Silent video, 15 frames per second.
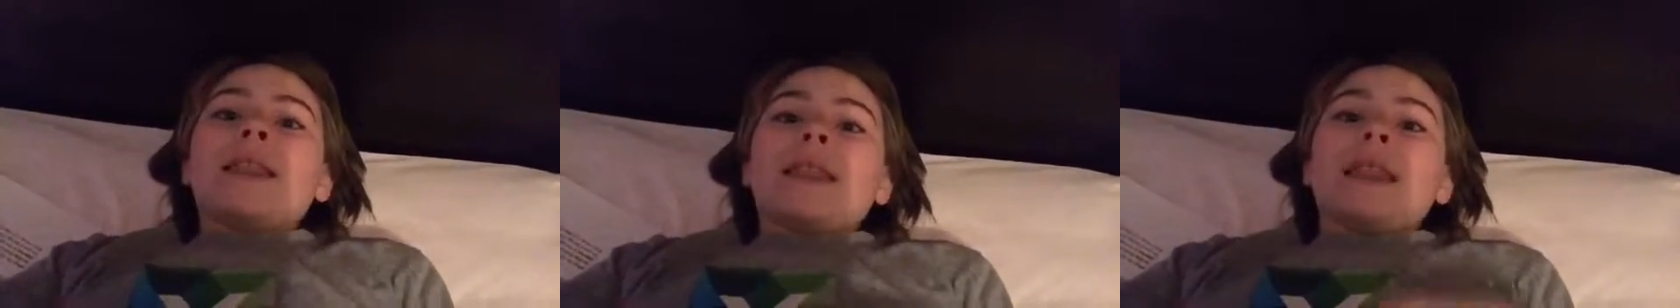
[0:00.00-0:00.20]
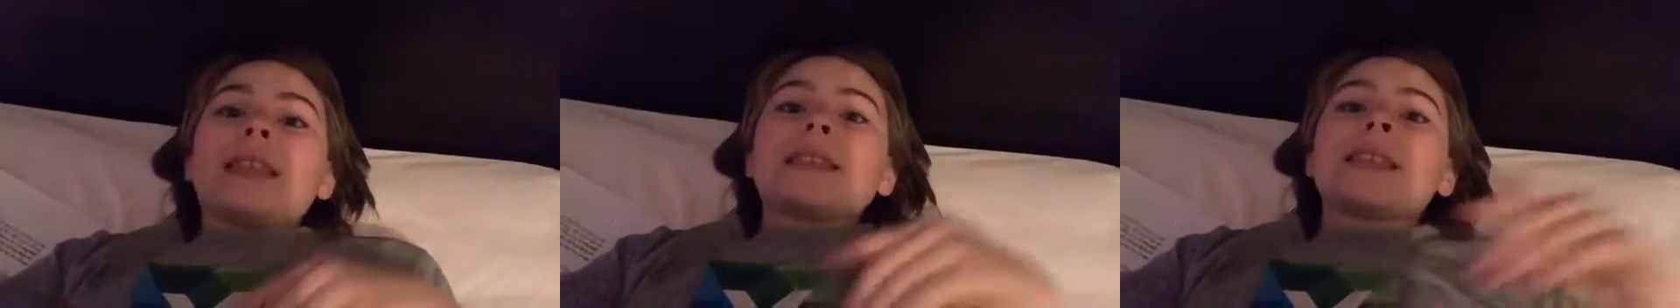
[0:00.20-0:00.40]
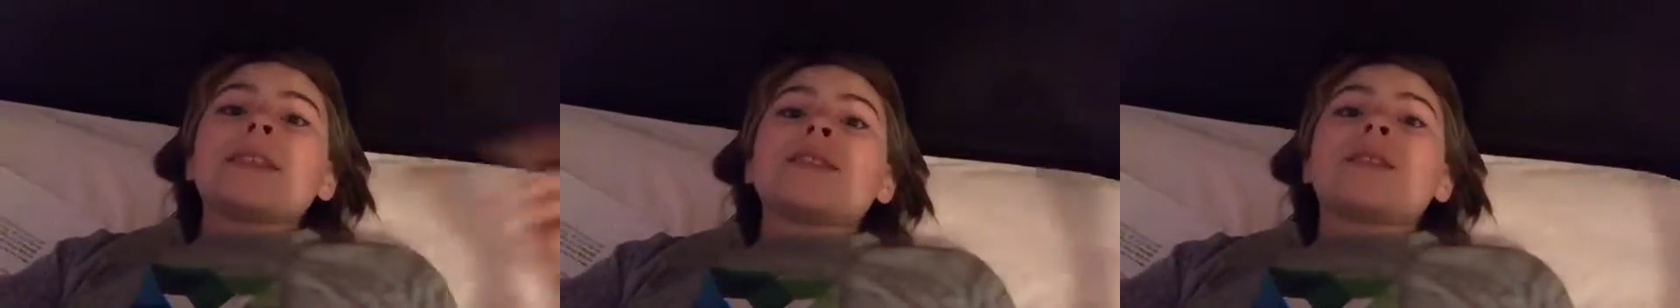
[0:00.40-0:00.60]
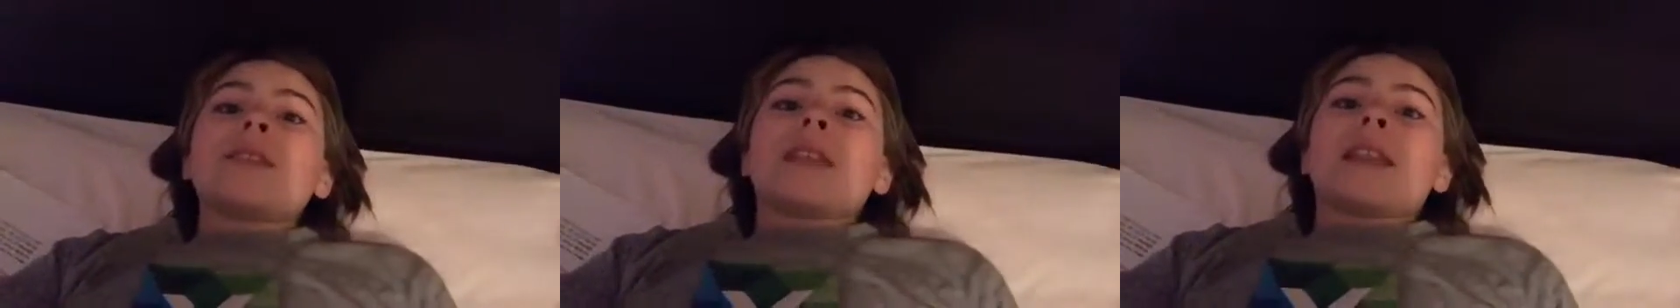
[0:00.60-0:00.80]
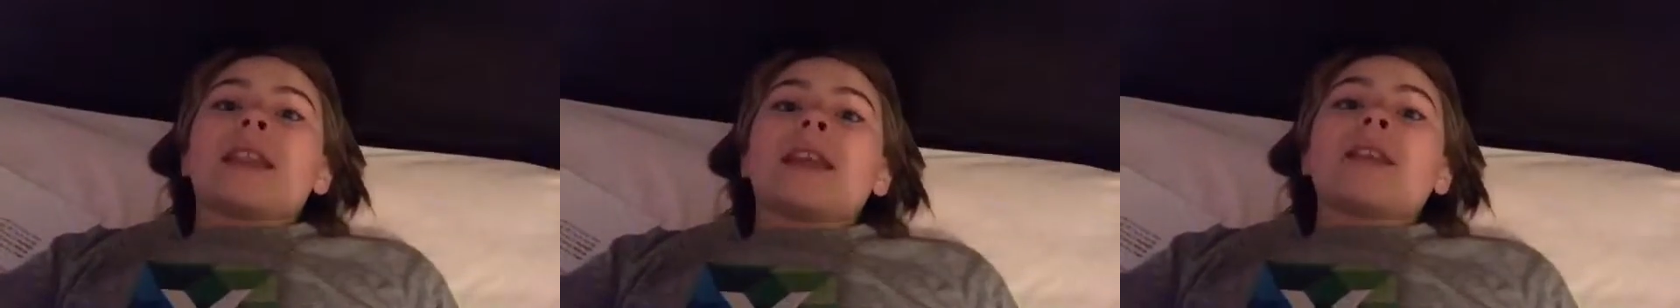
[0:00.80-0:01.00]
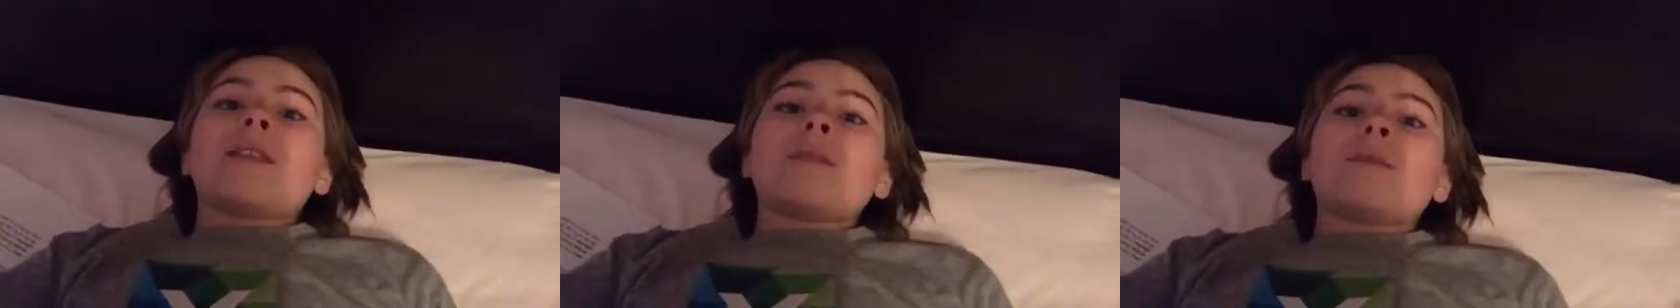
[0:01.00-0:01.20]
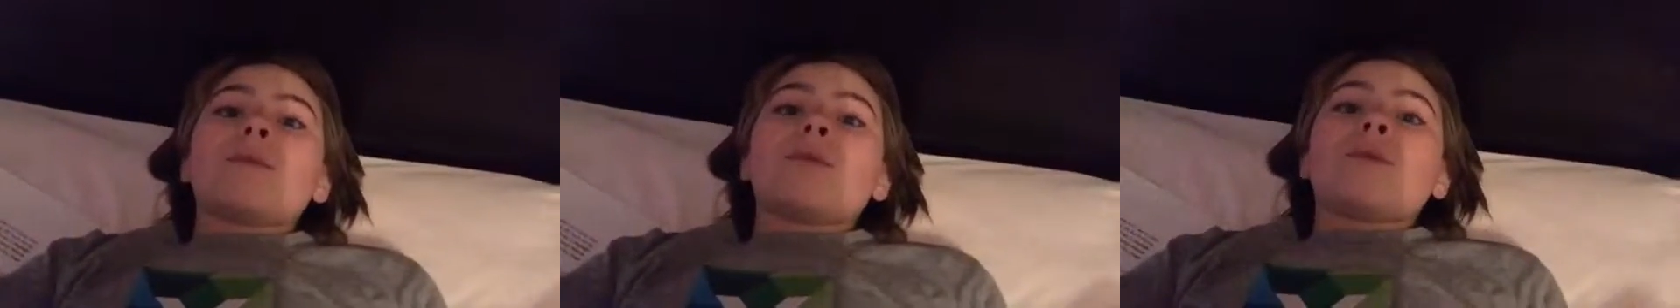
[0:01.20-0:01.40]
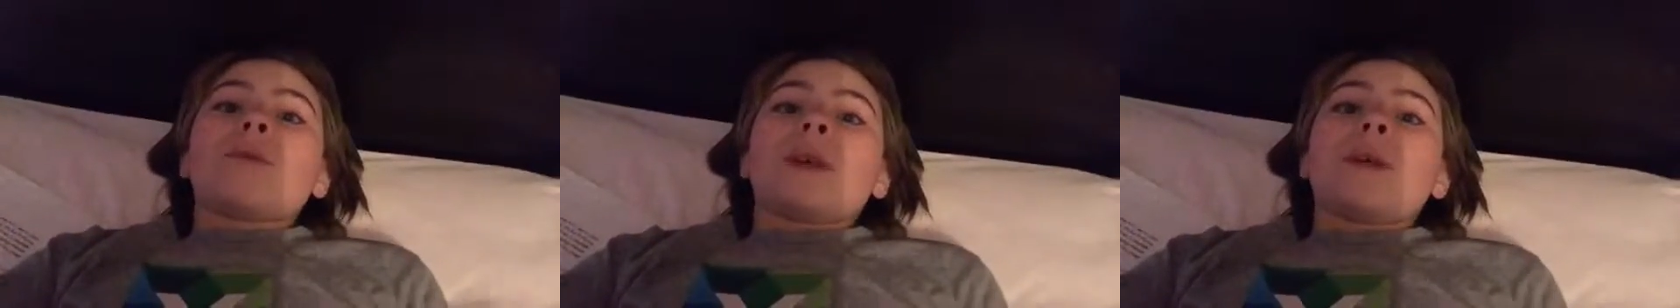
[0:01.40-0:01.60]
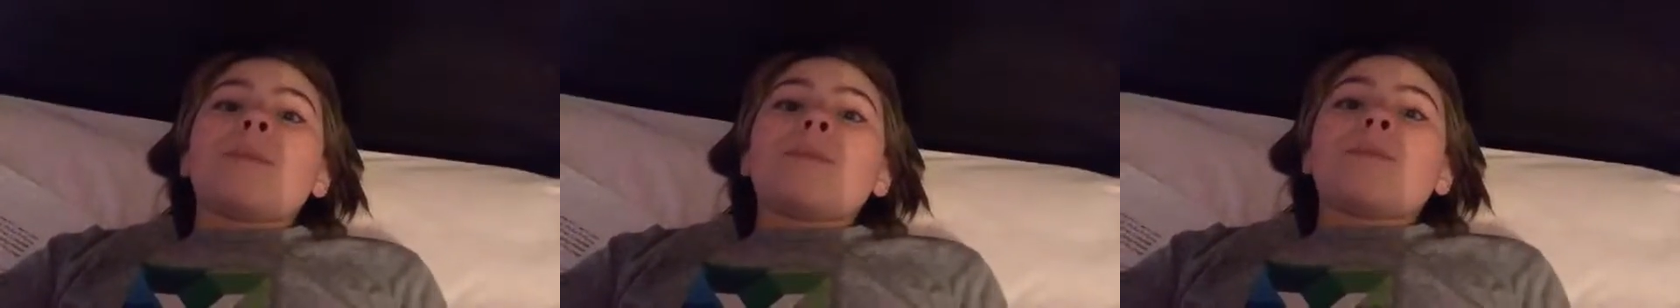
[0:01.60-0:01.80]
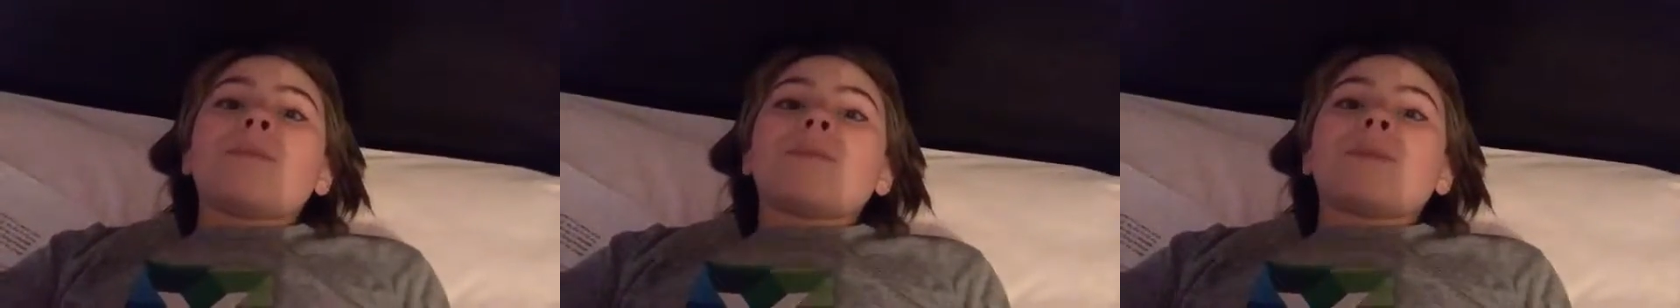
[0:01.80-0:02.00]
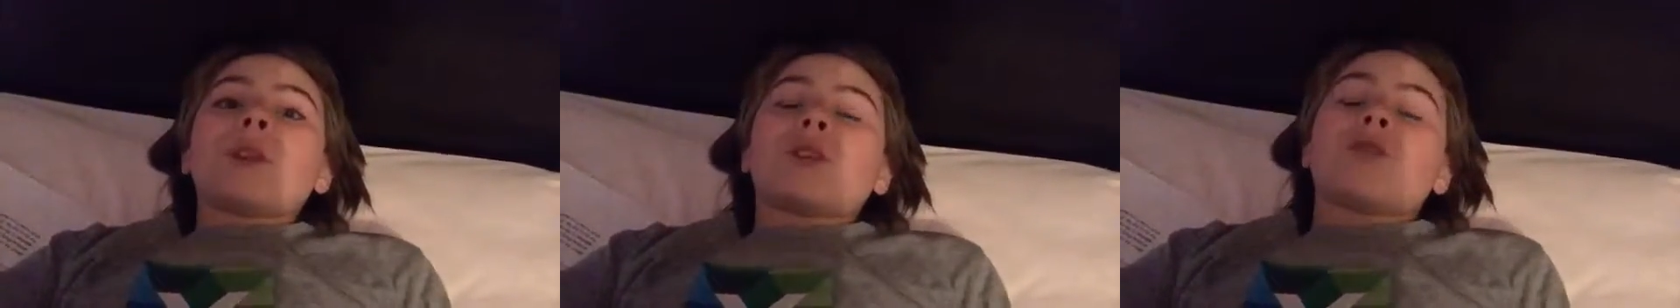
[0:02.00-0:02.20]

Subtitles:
listen to the